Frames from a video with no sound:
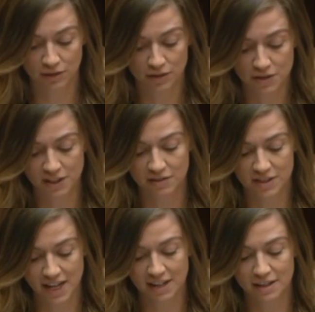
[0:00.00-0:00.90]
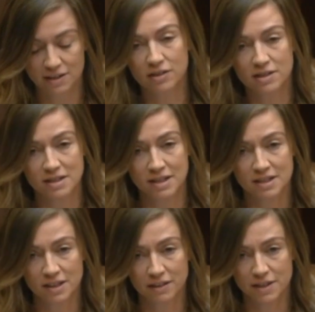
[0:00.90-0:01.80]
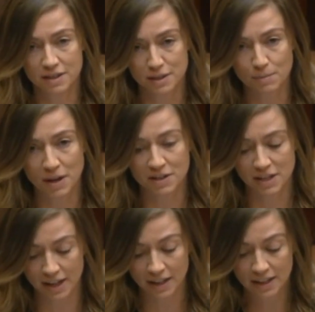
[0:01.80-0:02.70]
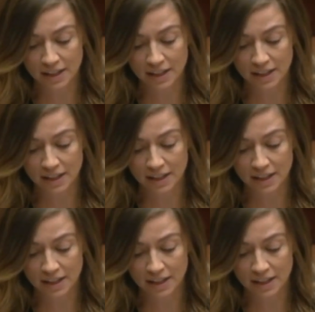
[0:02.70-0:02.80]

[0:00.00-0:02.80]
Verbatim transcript: recruiting and retaining doctors in these services, especially